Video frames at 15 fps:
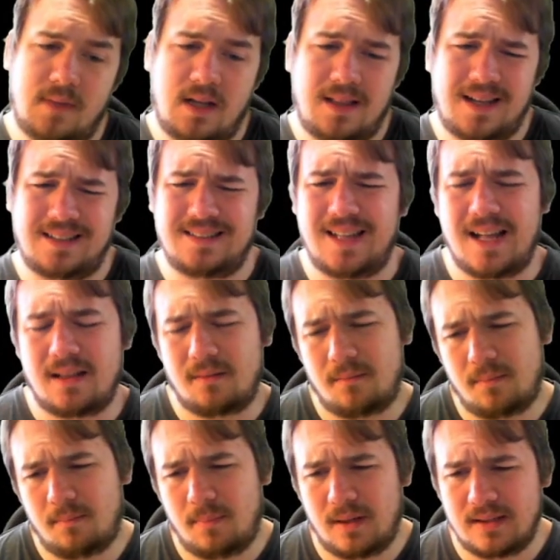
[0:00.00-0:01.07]
like that,
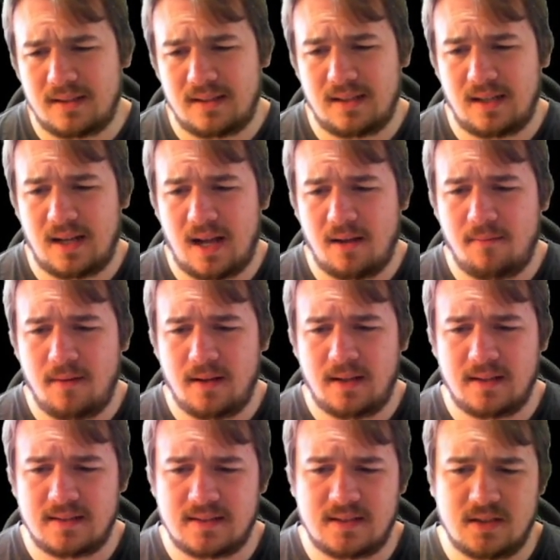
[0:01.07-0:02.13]
but I
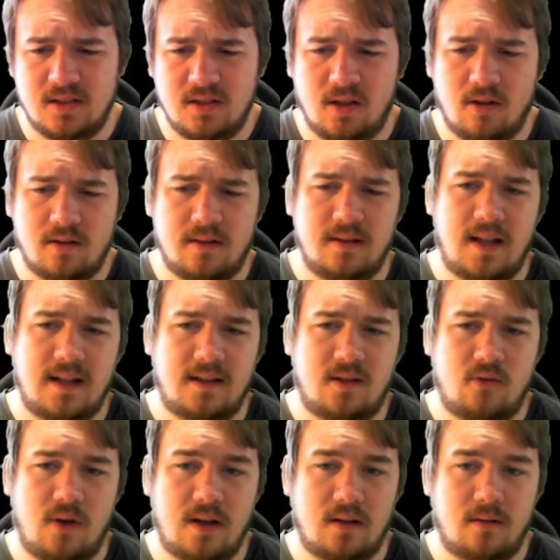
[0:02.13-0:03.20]
think it's not that
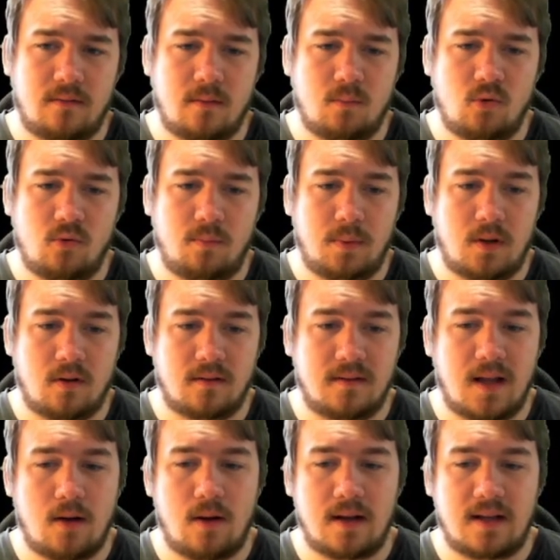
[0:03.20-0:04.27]
great of a move, because
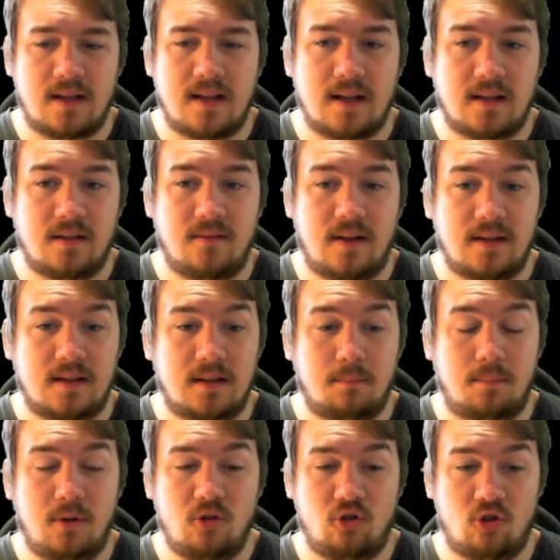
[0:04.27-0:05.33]
now I can activate the
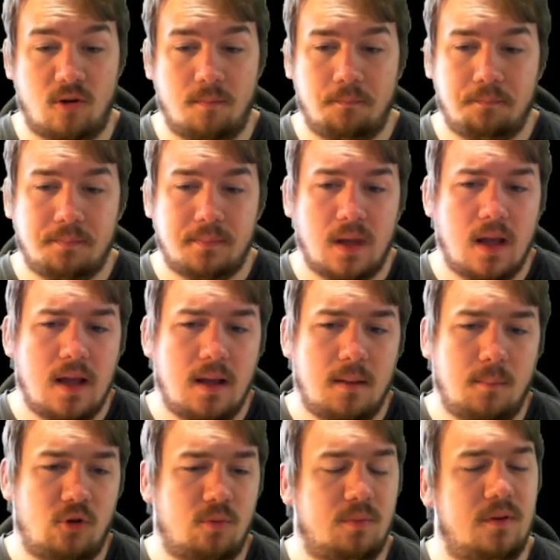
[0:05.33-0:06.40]
bishop
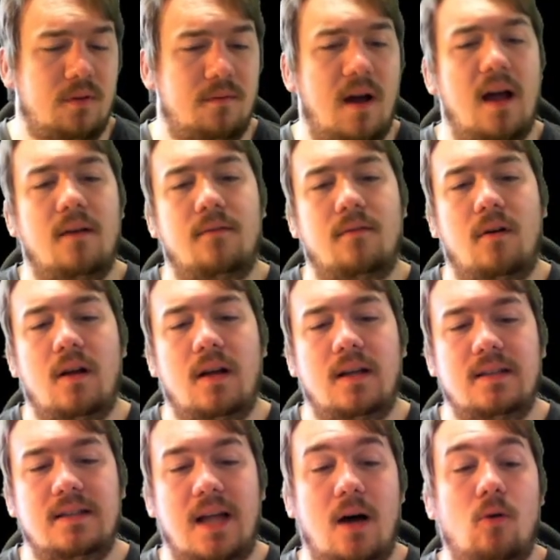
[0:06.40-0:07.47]
c5,
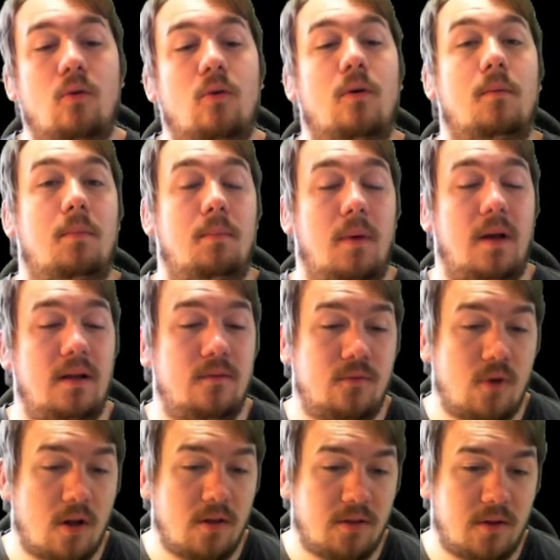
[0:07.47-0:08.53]
now in
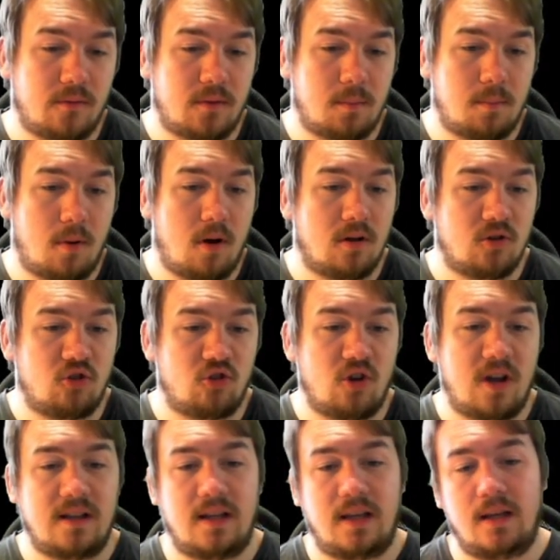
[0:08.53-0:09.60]
front of the pawn
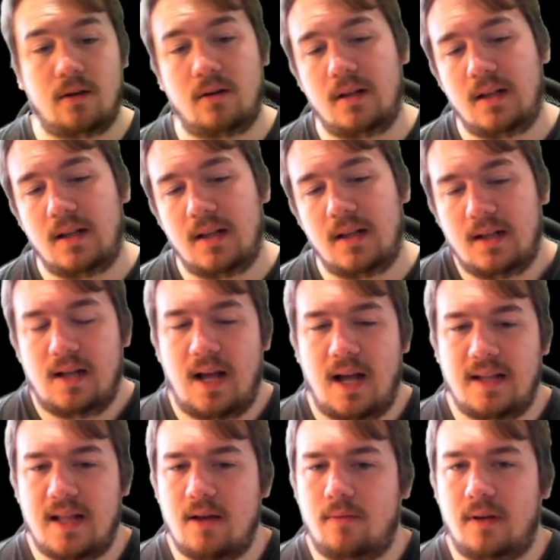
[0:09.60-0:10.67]
chain here,
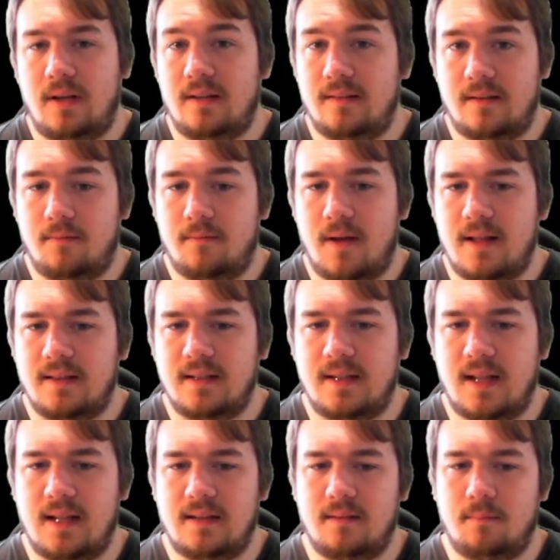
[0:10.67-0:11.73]
and everything is defended,
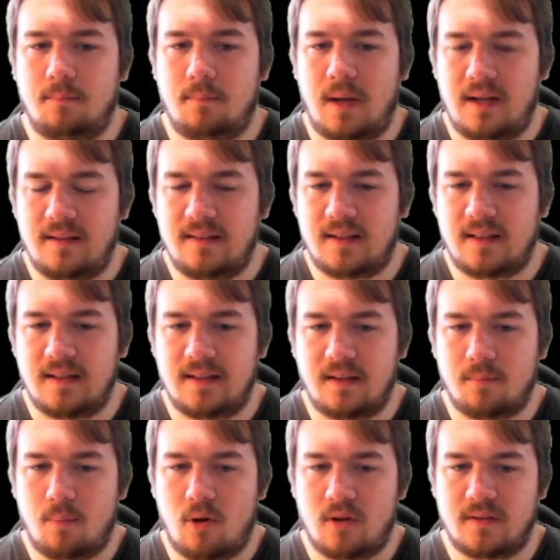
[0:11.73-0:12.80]
and basically
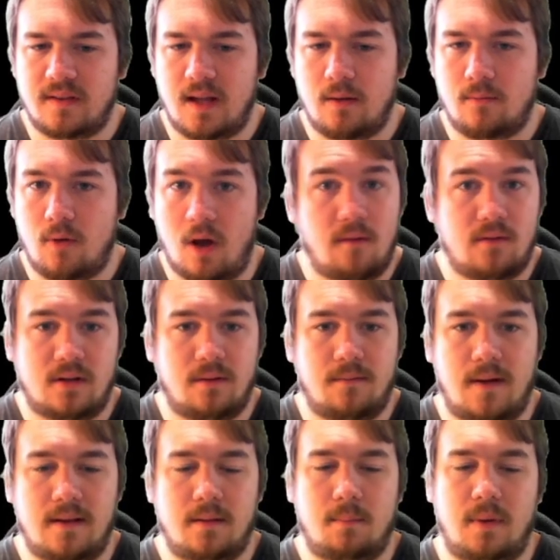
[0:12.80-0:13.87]
this pawn is now forever
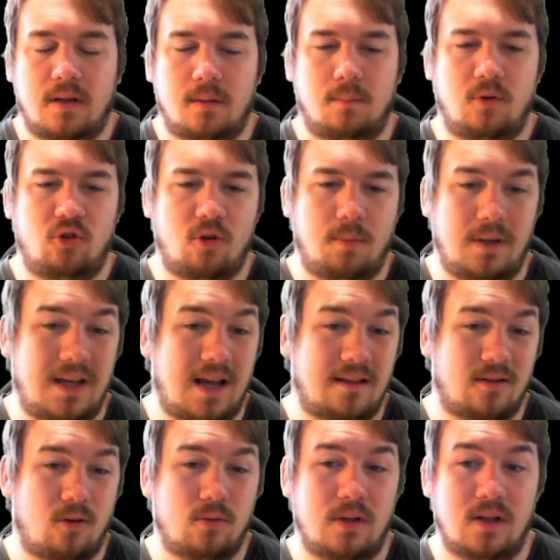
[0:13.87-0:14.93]
defended by the bishop. He
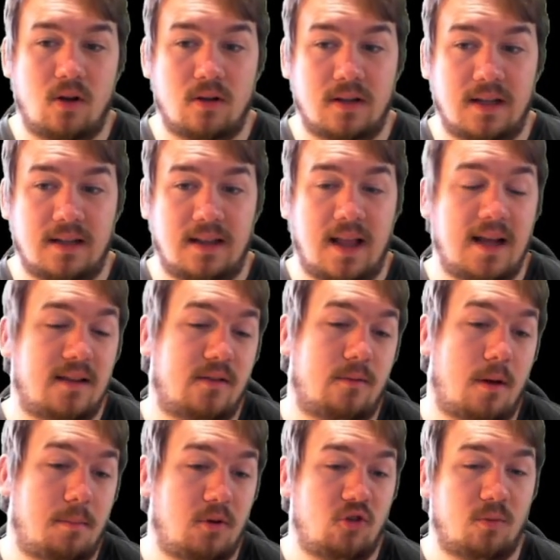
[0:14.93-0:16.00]
has only got a light
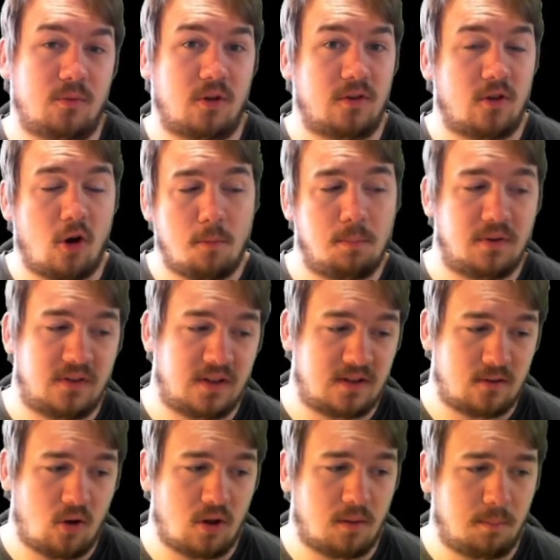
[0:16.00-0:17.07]
square bishop, so it's
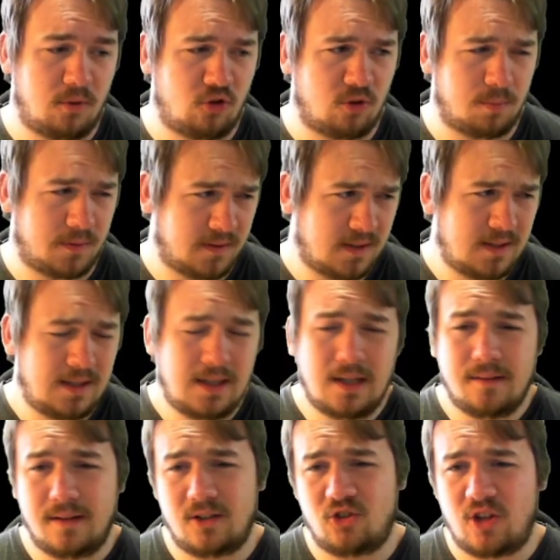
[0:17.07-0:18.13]
opposite color bishops,
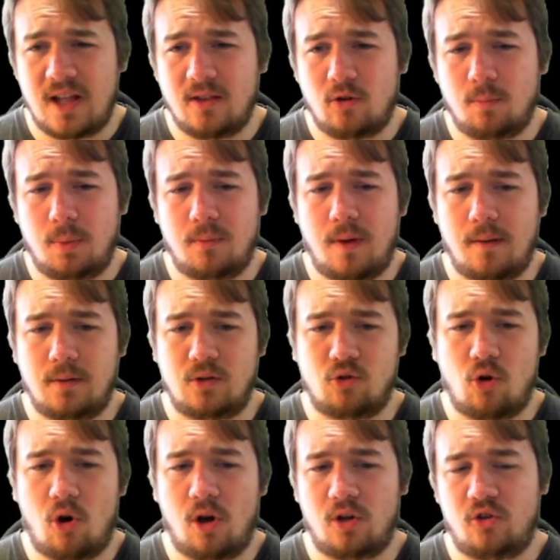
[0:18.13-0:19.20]
which tend to be very
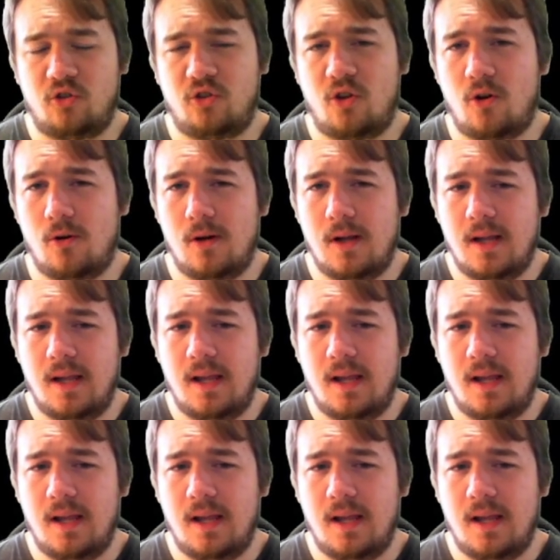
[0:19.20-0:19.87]
drawish, so